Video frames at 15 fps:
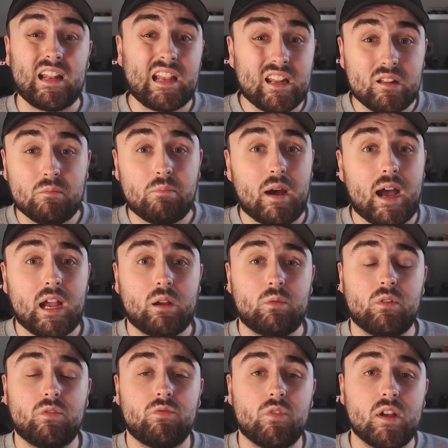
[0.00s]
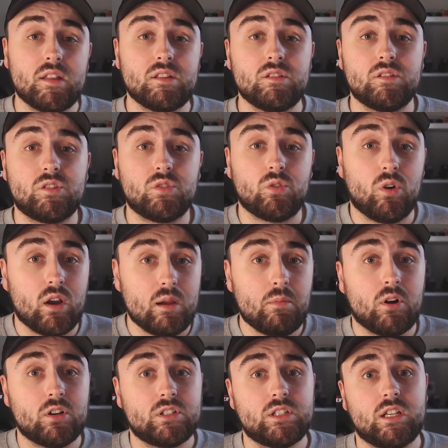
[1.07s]
lead pack with Rins, Jorge
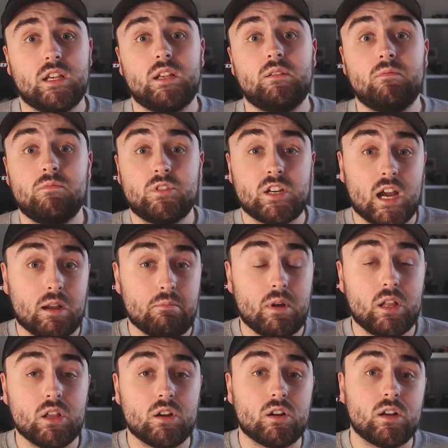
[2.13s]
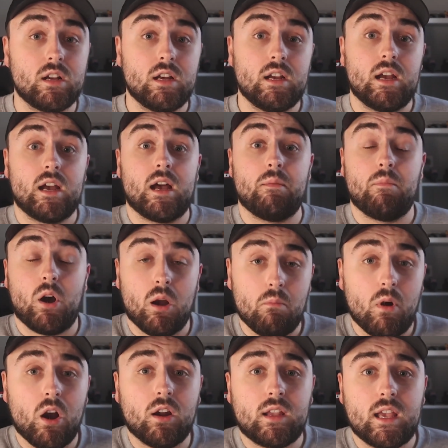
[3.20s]
Martin, Jack Miller, and Marc
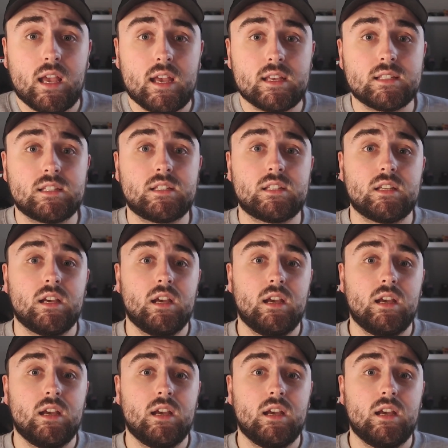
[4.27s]
Marquez.